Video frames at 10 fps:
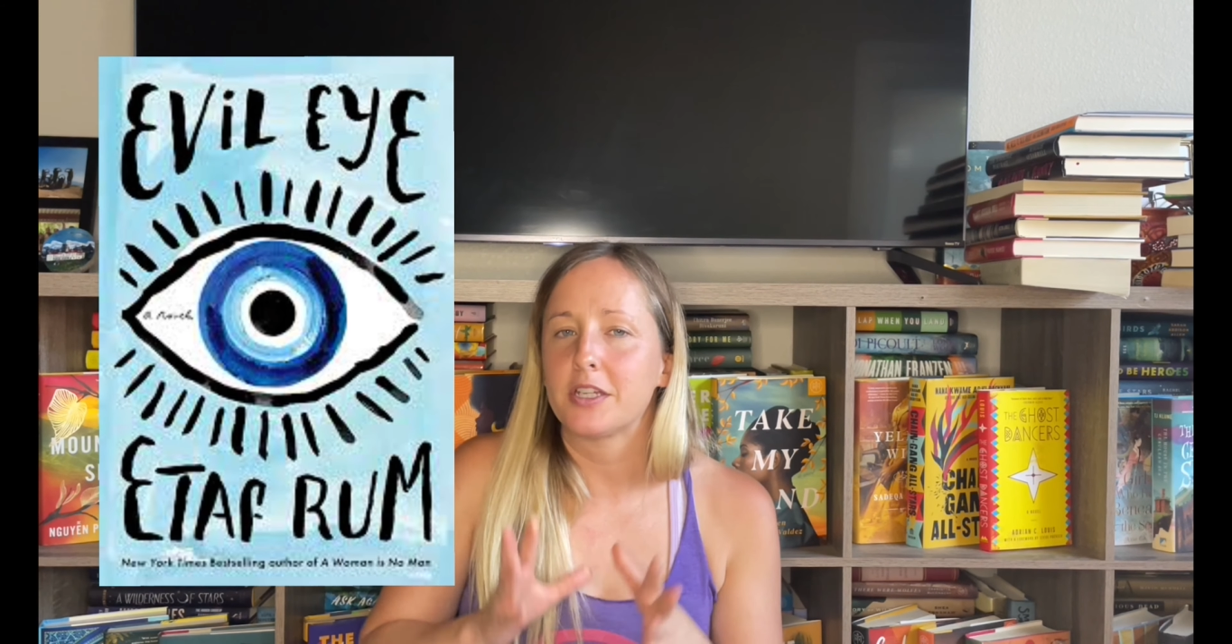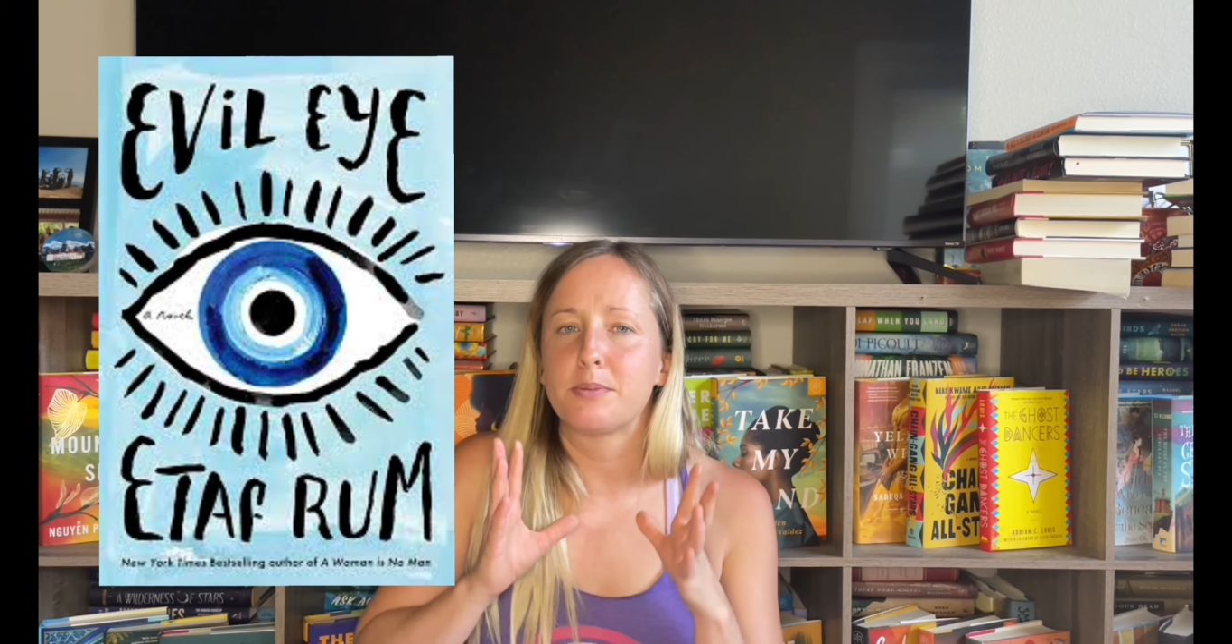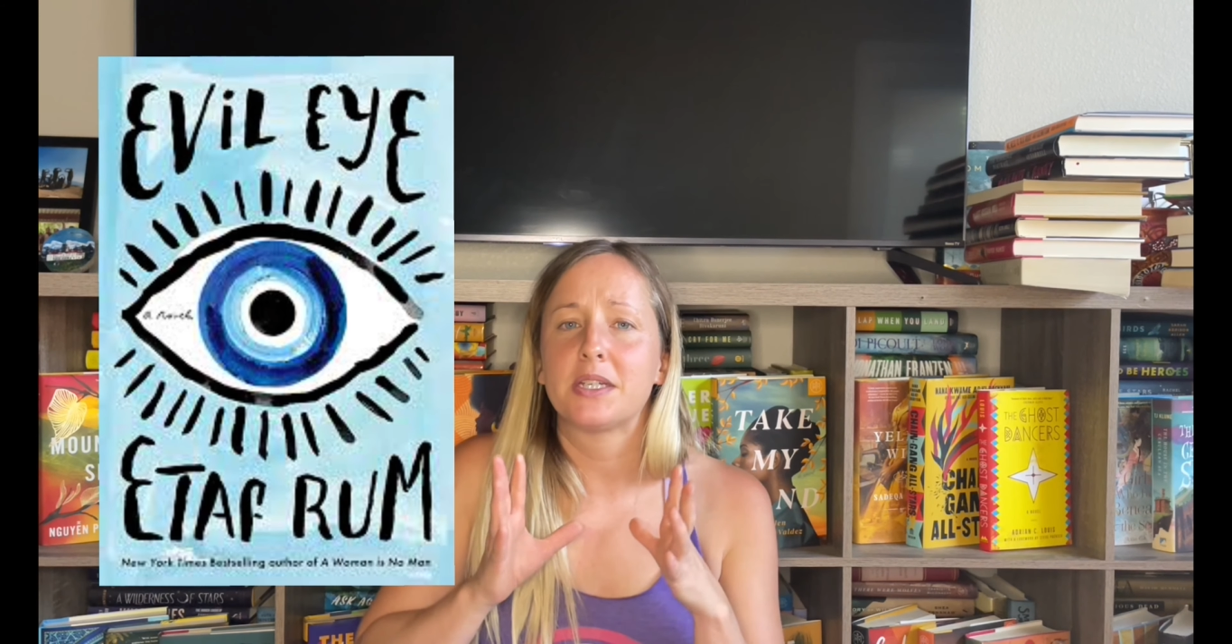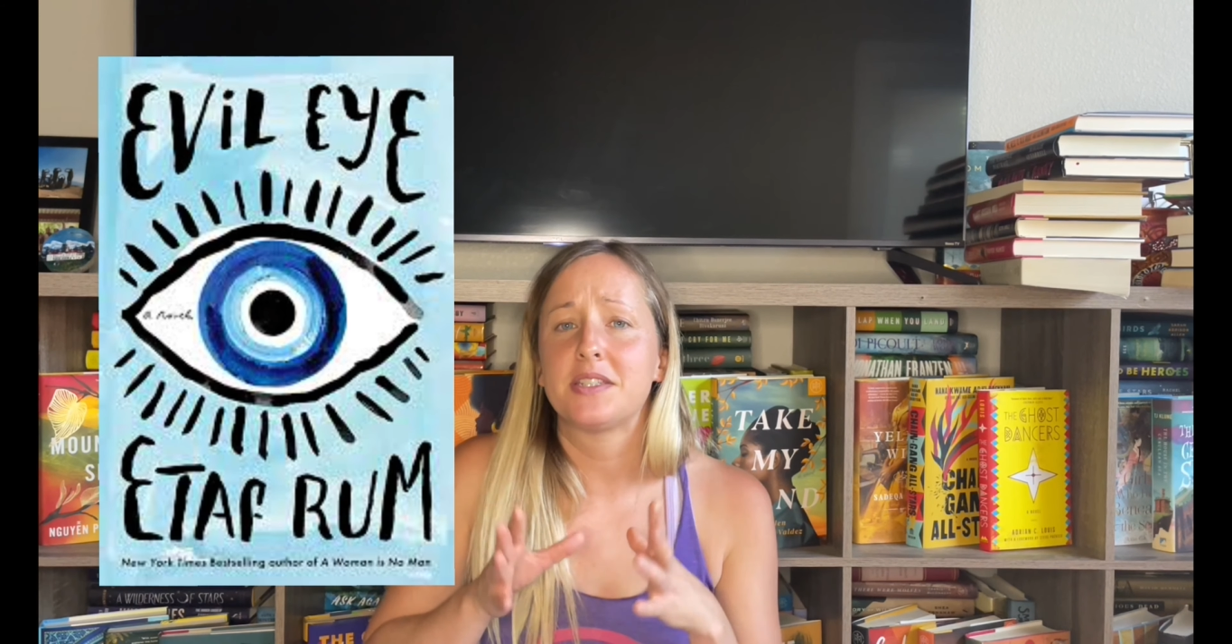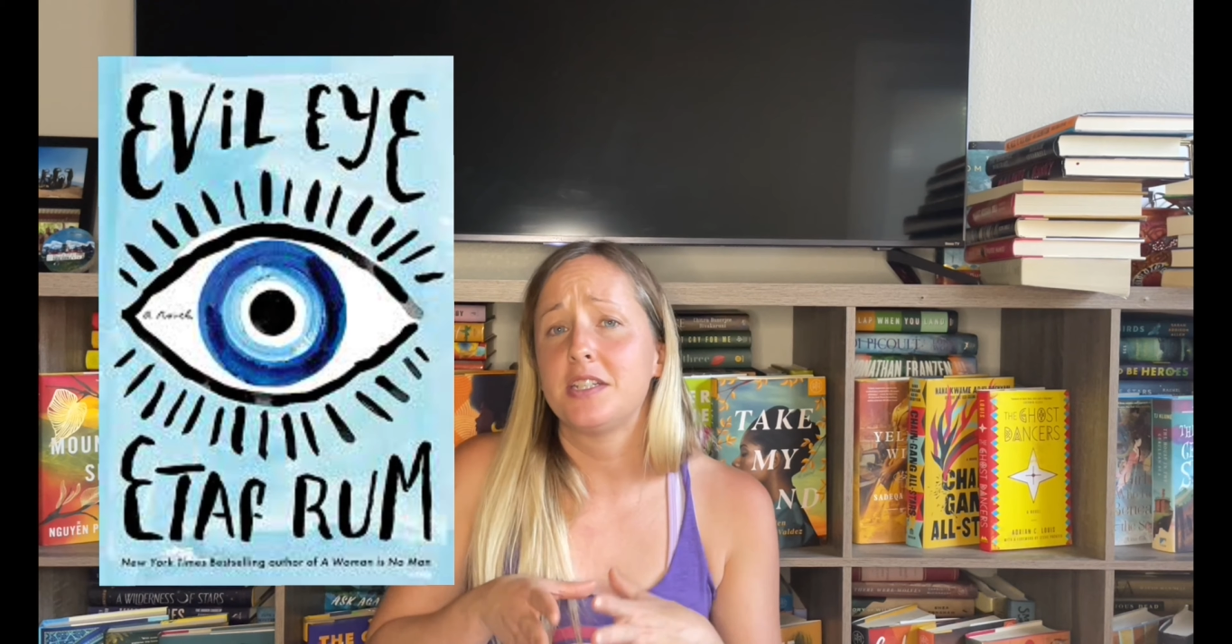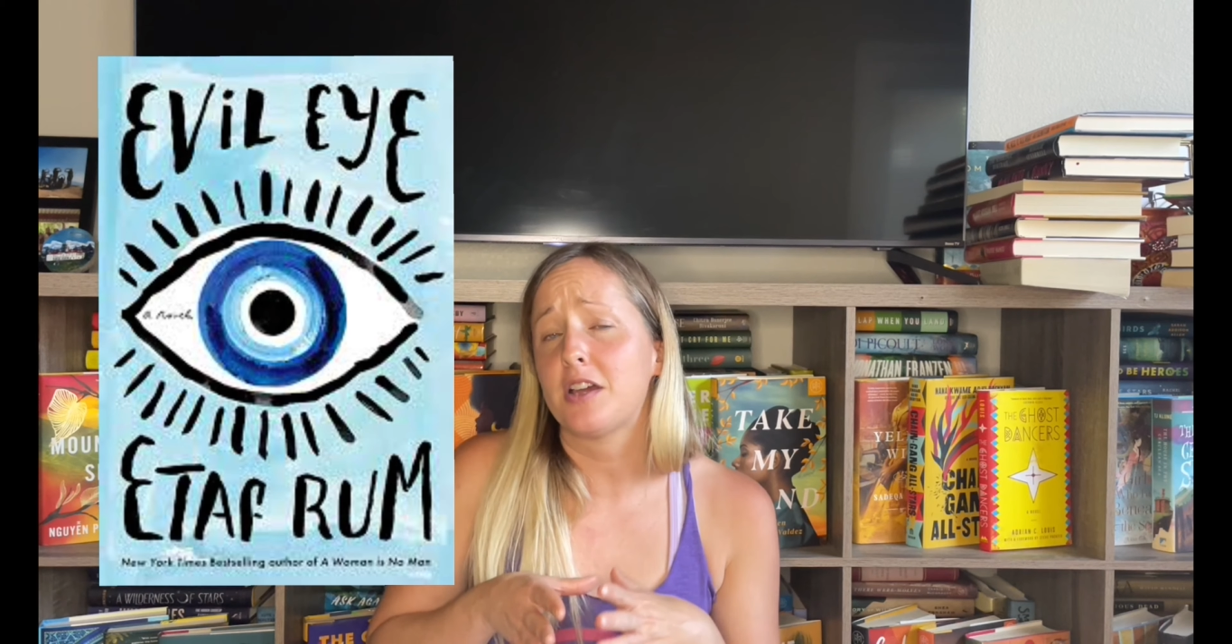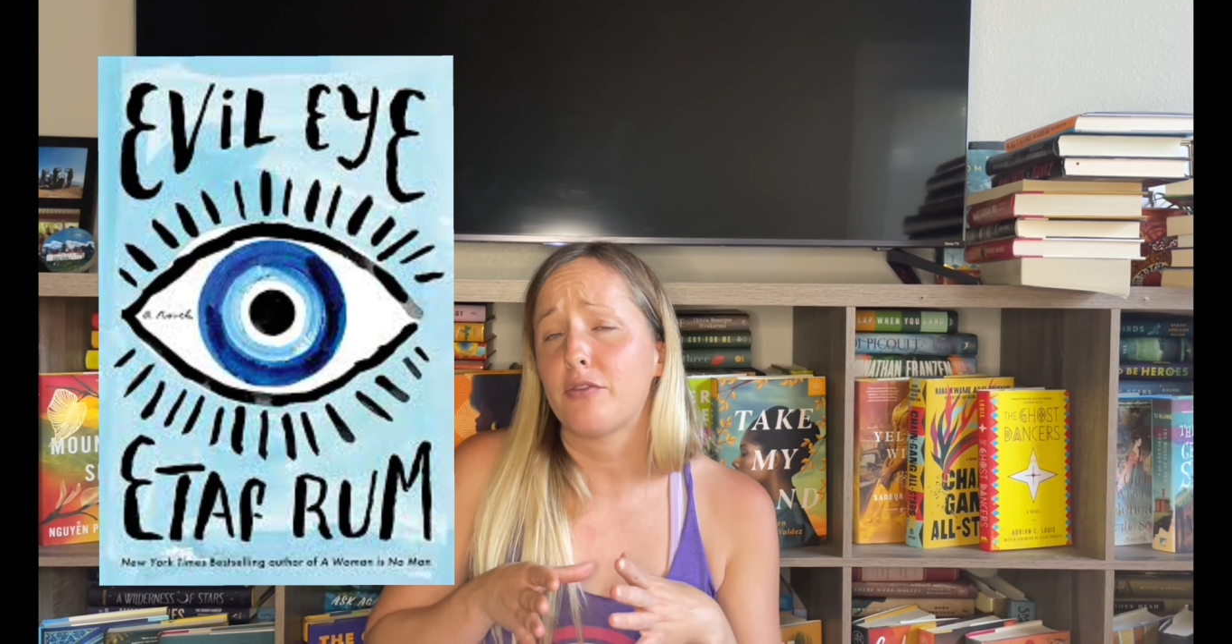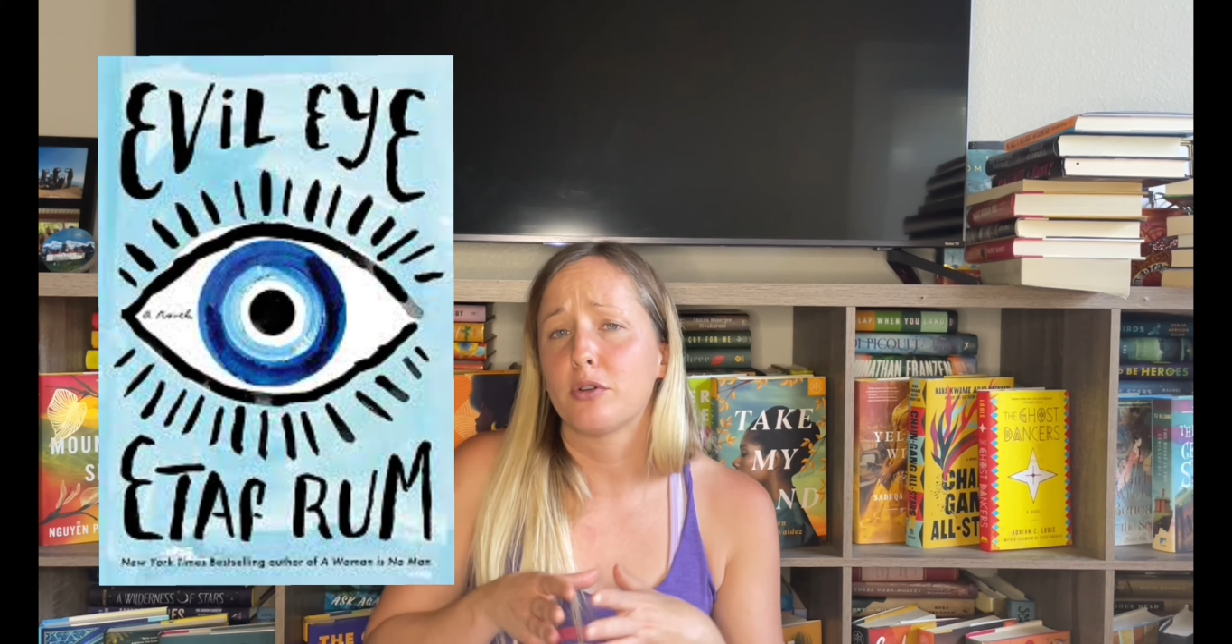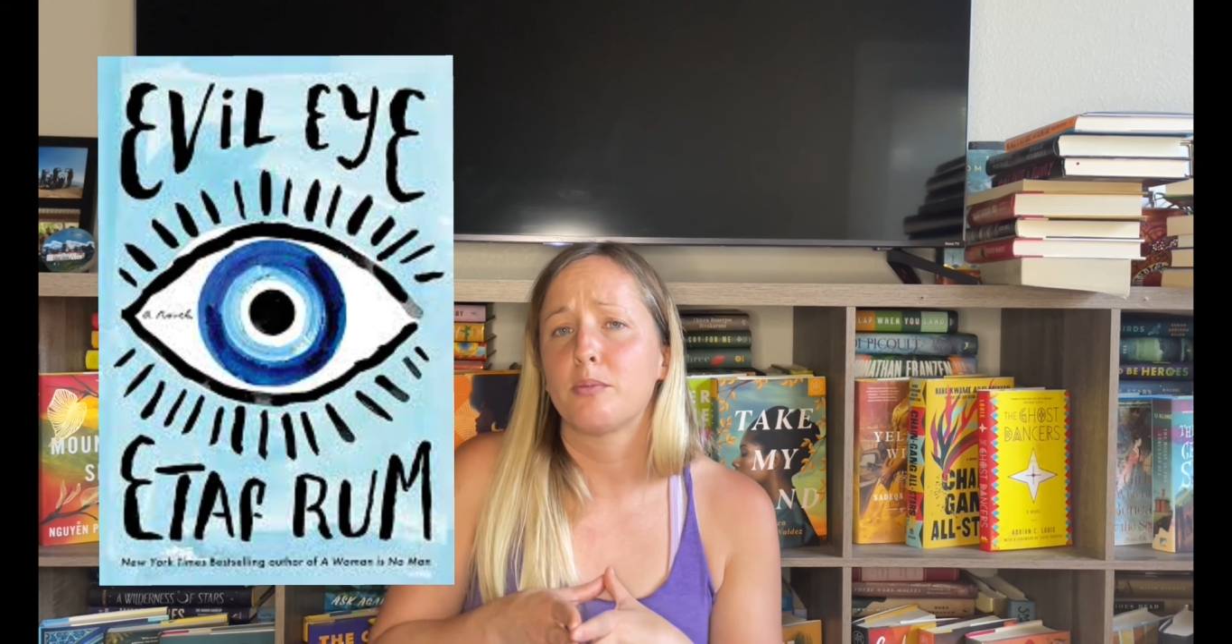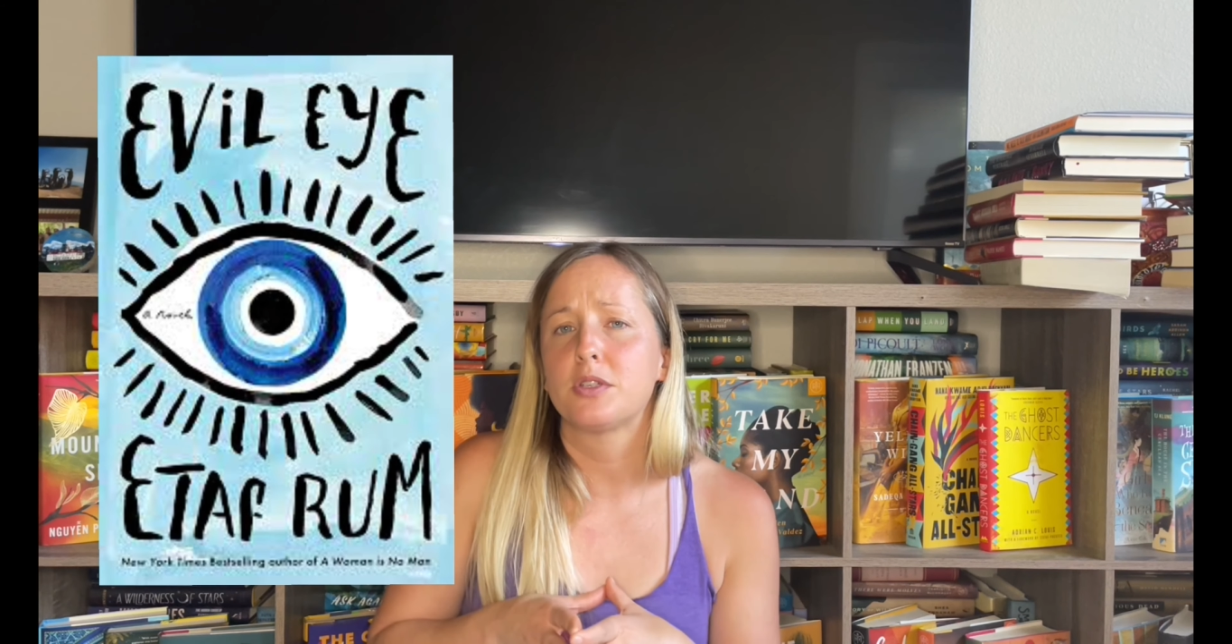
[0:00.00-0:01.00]
is because
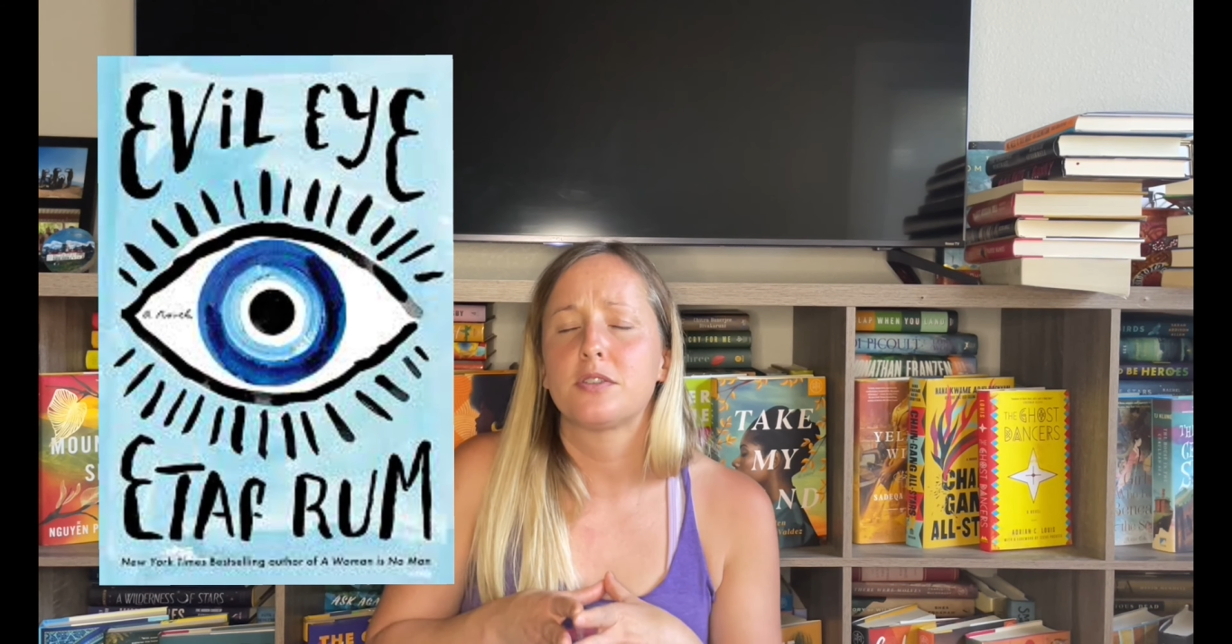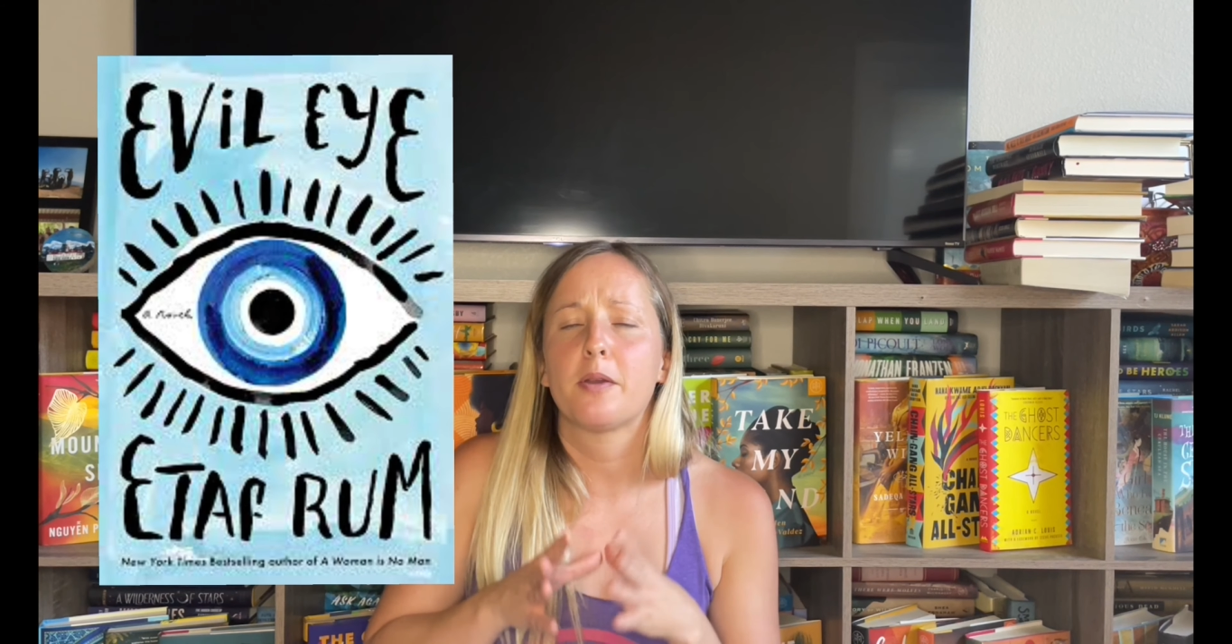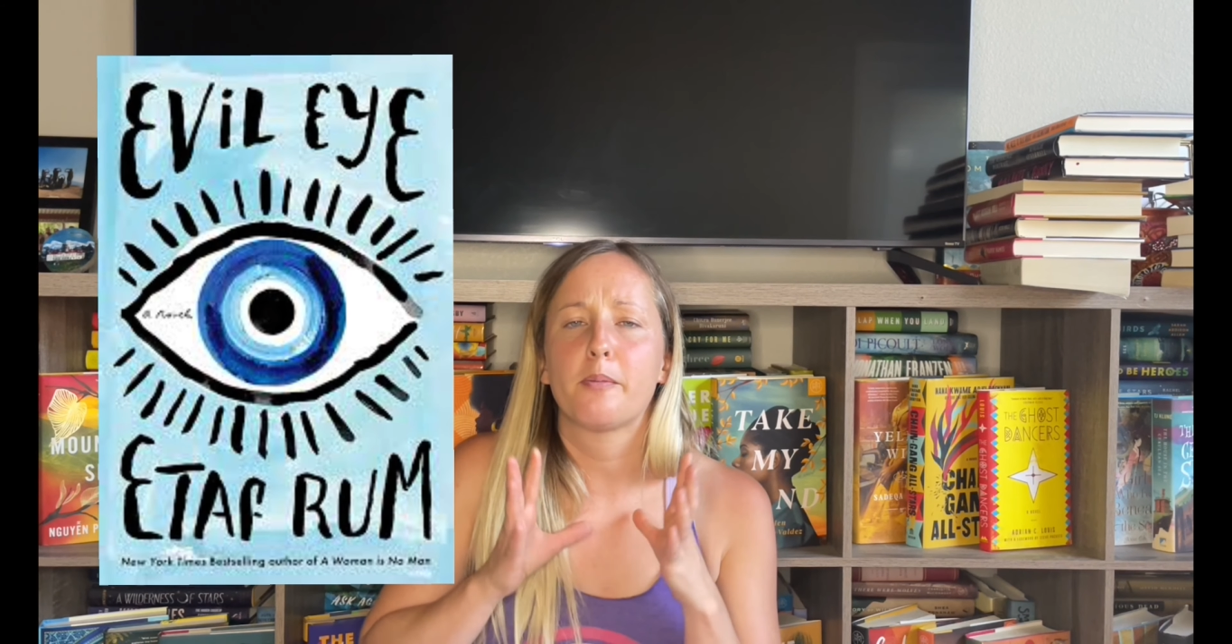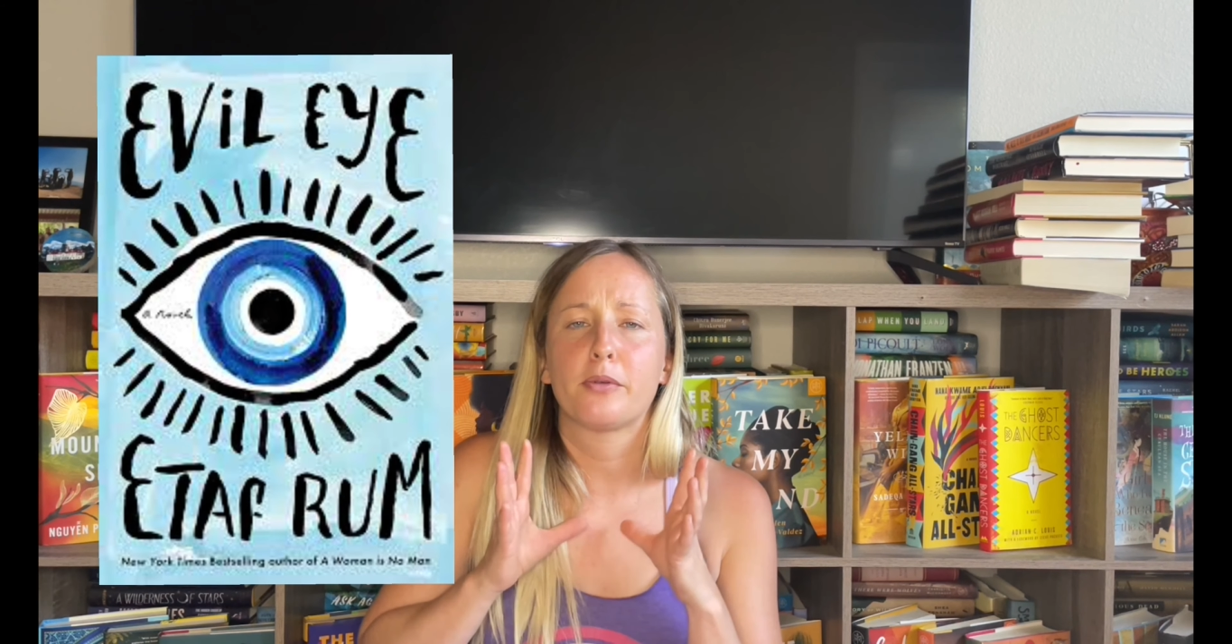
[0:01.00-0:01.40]
Etaf Rum was